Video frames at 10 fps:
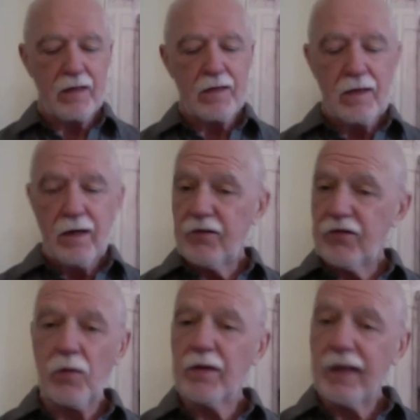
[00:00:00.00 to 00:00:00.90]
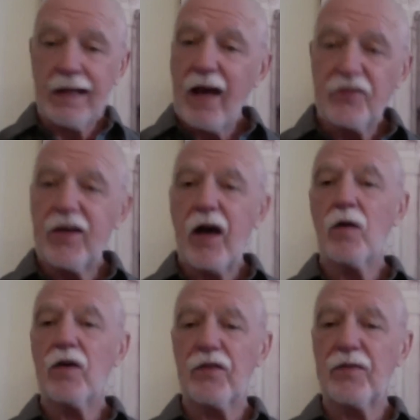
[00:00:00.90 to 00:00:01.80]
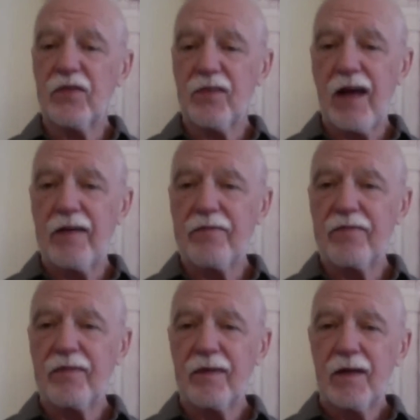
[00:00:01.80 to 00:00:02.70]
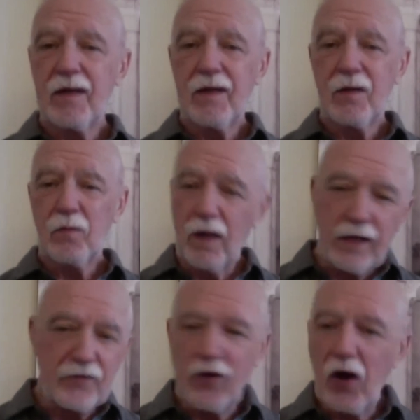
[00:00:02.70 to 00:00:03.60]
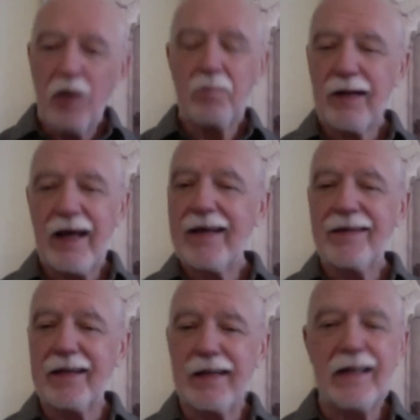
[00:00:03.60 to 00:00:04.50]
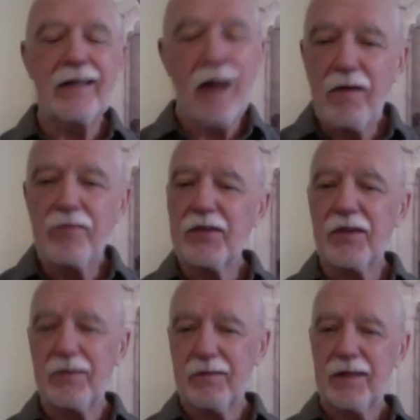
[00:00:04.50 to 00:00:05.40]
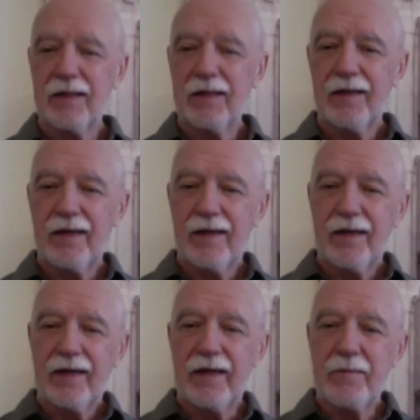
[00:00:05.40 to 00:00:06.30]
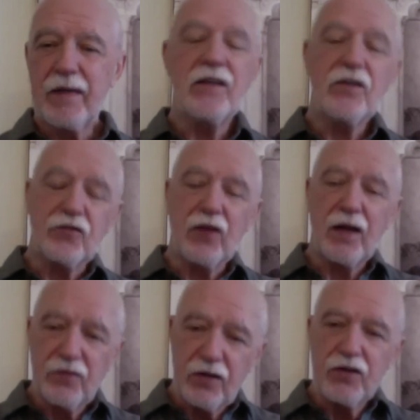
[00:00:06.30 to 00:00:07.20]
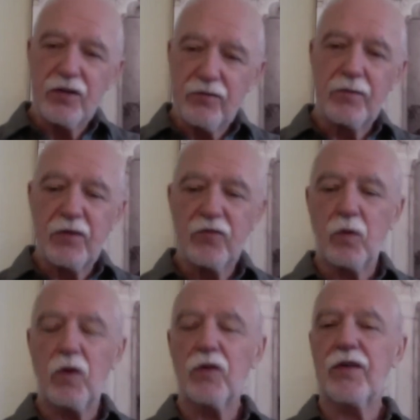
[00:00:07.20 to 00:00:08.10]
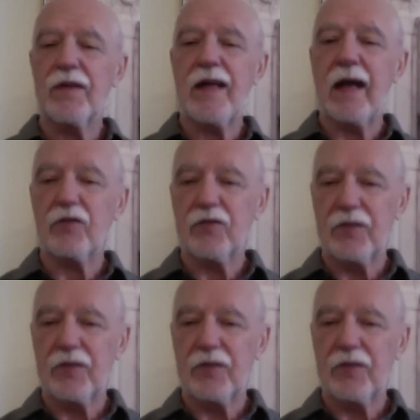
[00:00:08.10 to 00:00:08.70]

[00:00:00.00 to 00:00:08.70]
And so in the last hours of his life, while a song played that he loved, he made his transition from this world to the next.